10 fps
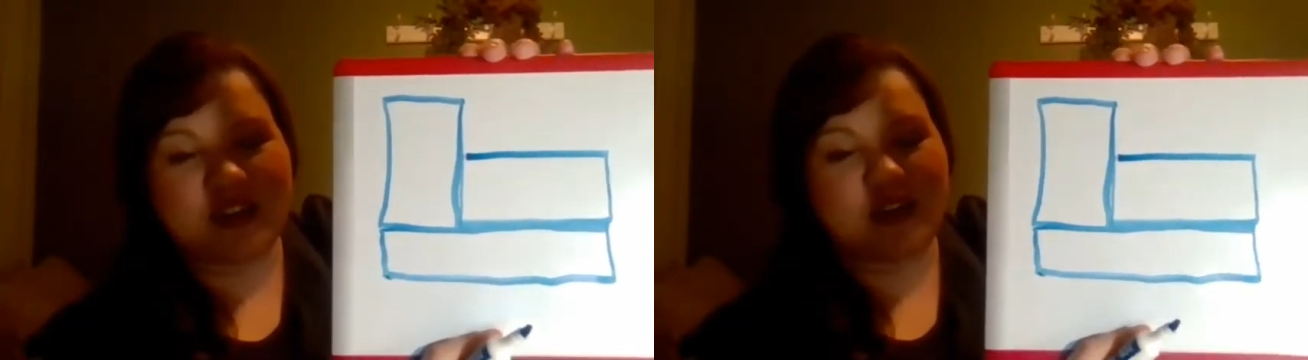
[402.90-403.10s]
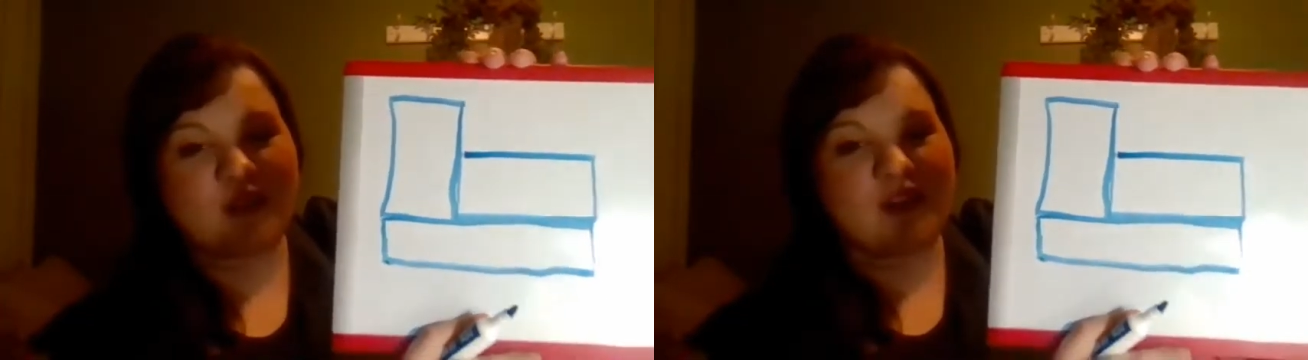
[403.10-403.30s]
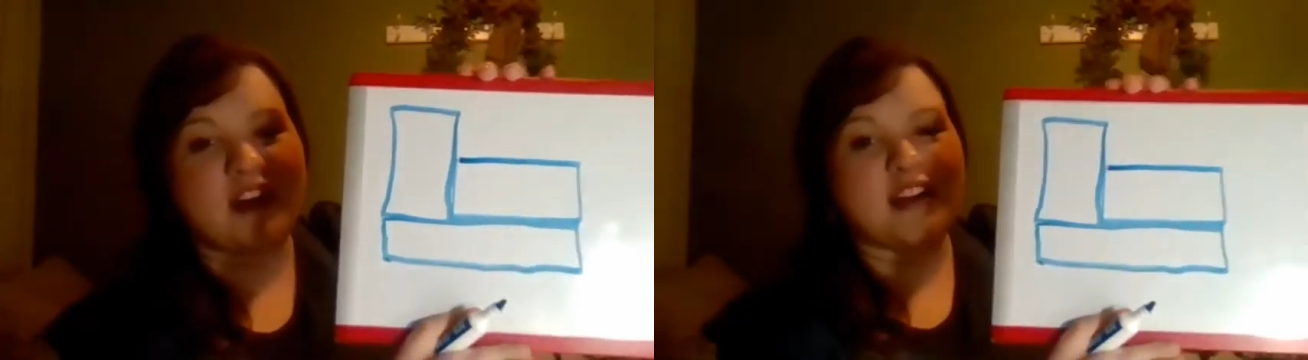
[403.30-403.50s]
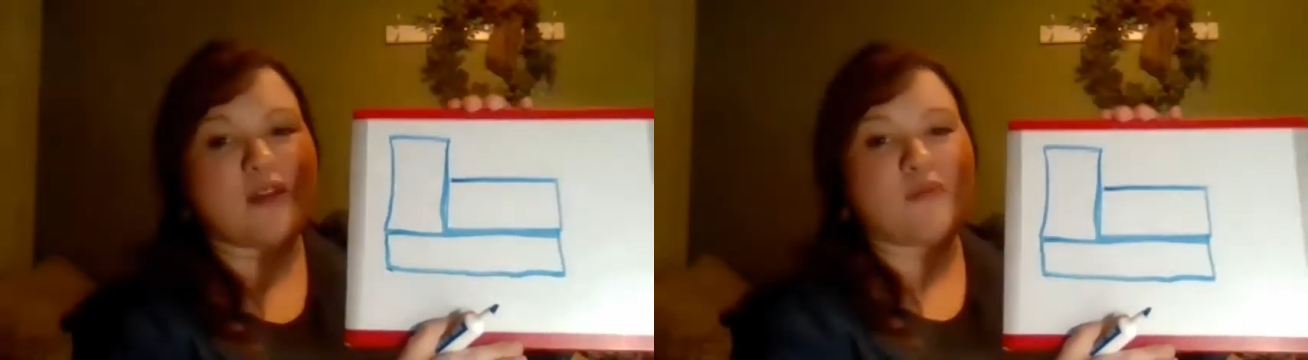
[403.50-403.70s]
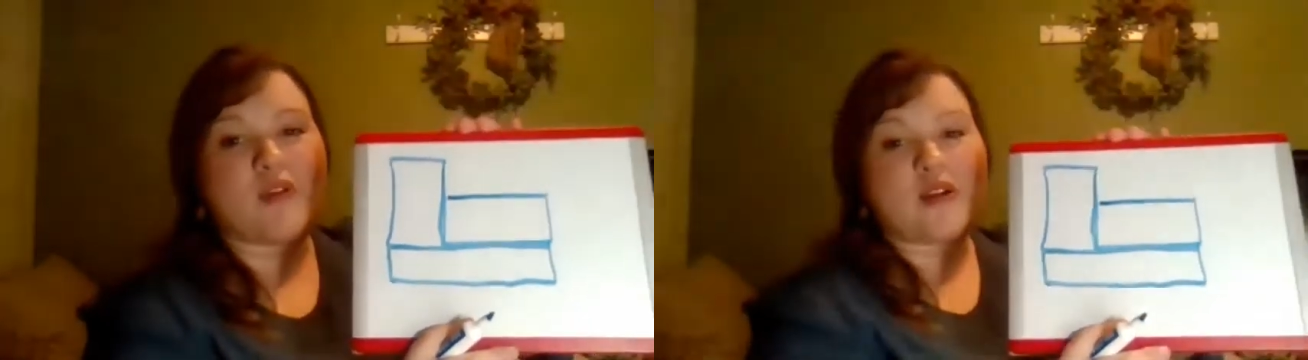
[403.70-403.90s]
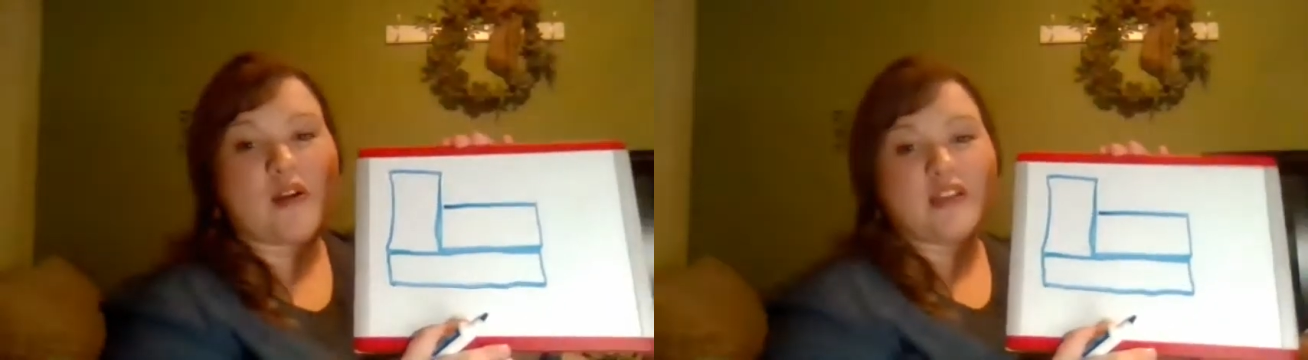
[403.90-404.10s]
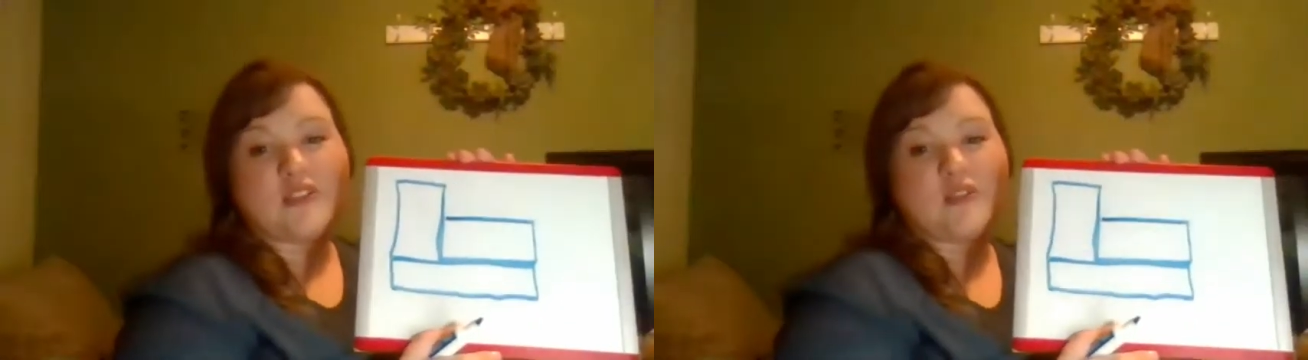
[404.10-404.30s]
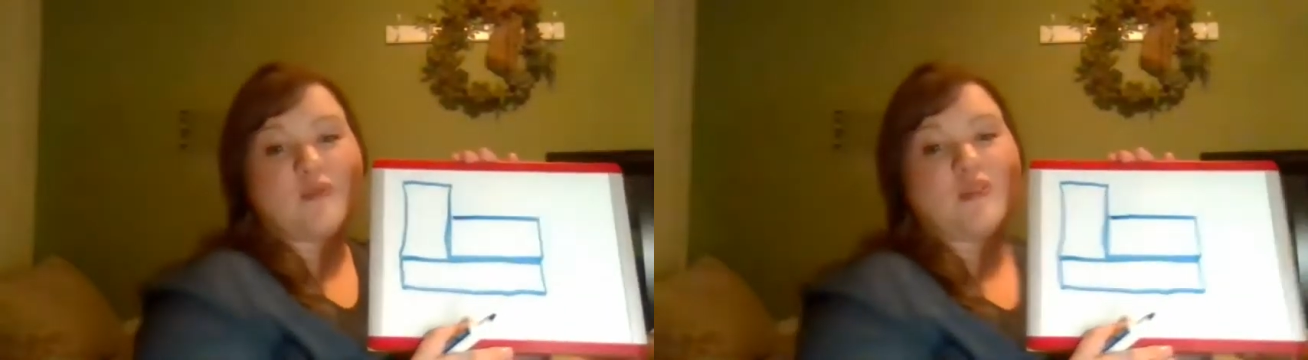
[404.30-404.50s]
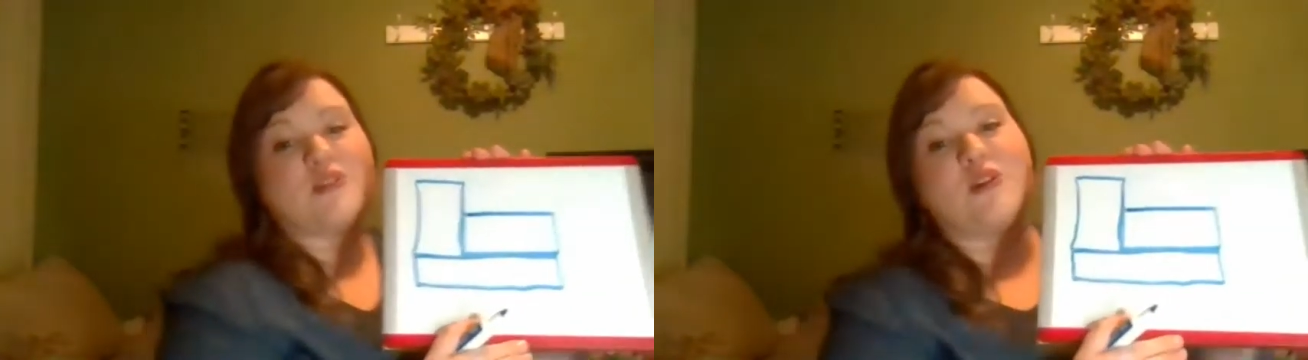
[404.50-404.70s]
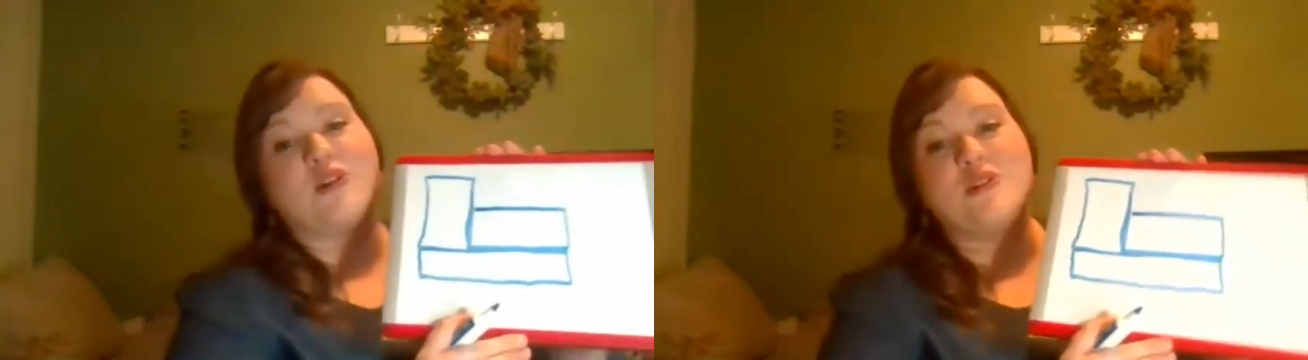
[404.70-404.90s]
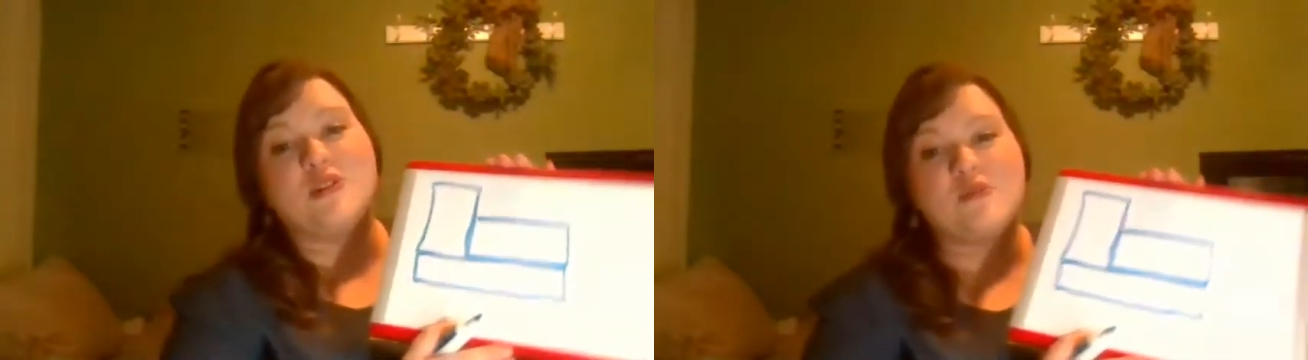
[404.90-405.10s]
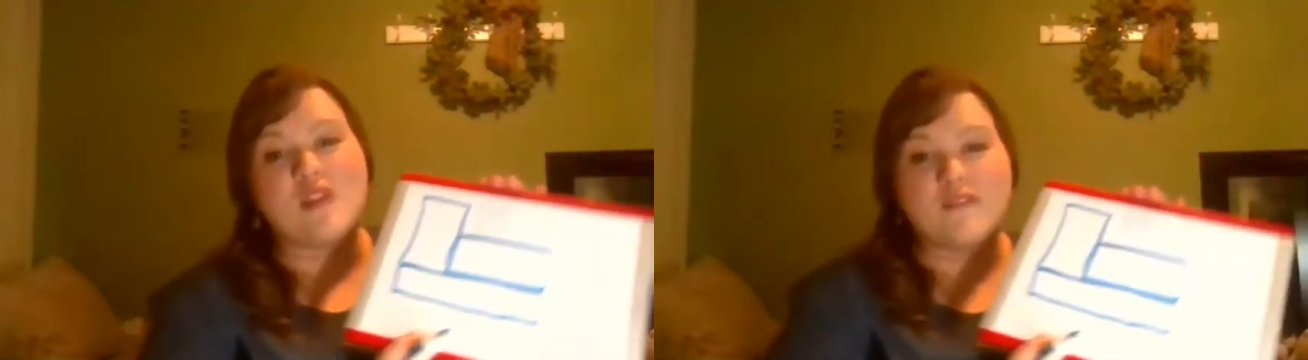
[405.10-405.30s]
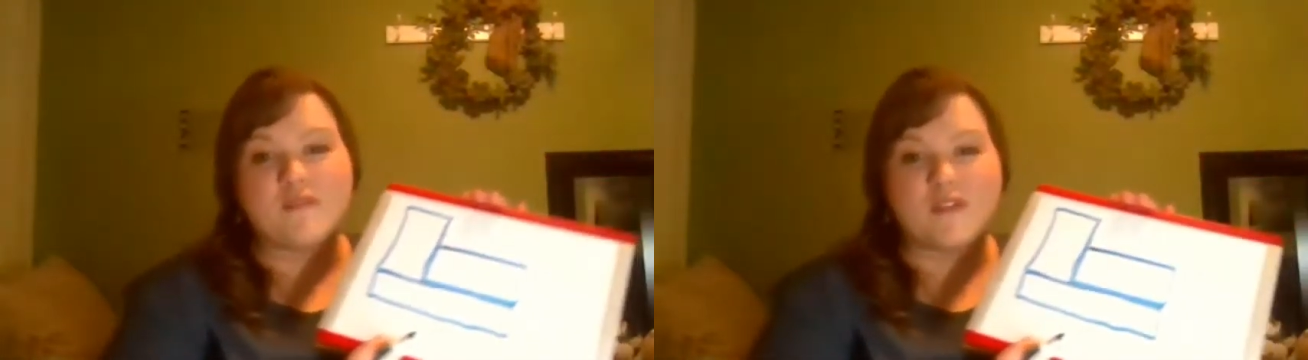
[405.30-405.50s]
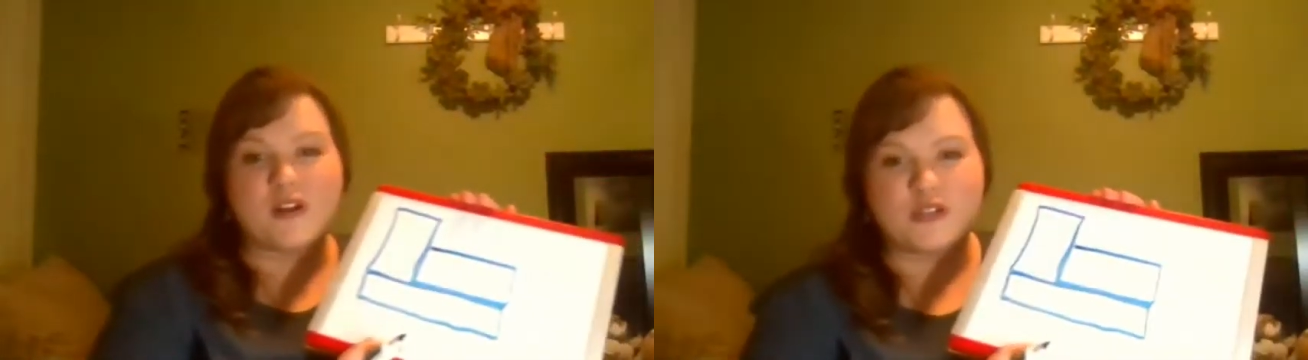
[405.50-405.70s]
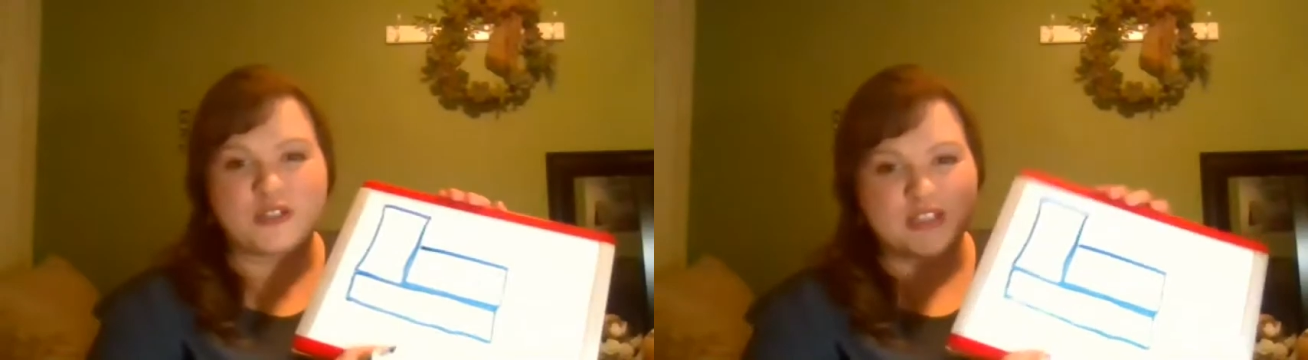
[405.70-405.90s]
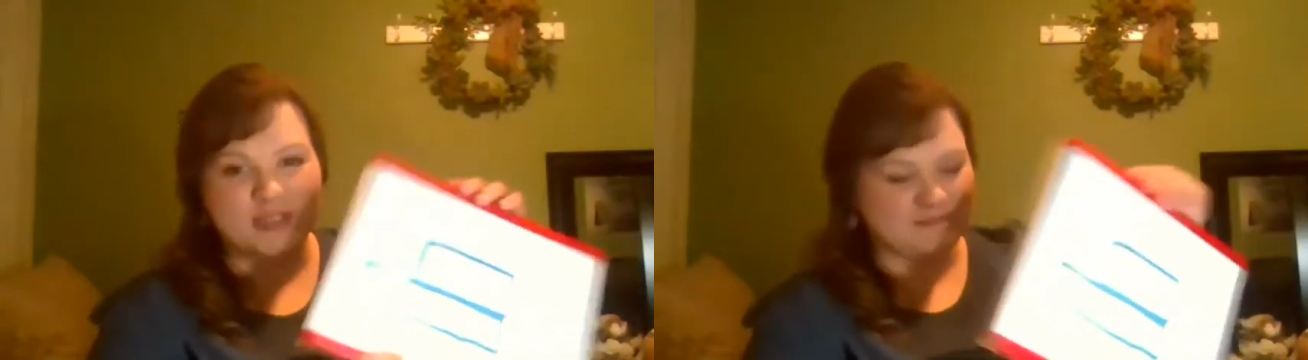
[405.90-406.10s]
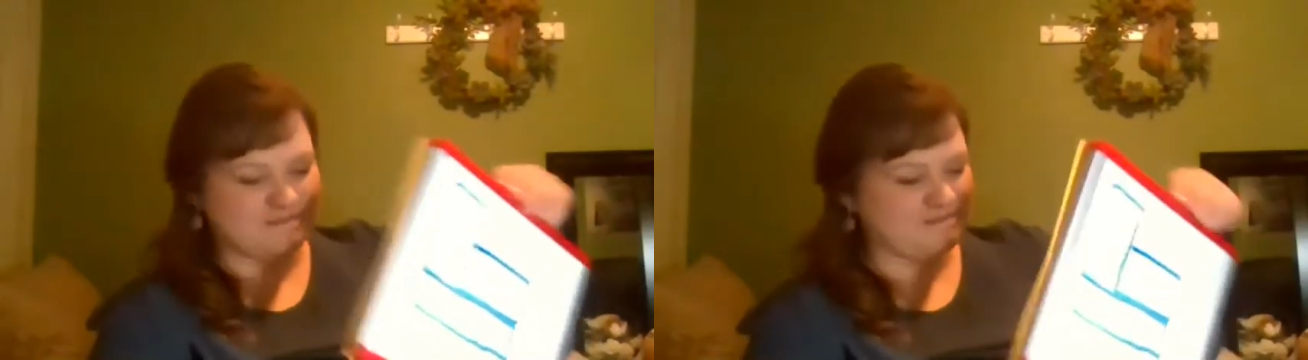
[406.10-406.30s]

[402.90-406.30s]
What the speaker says: All right, and we're going to return to our verse.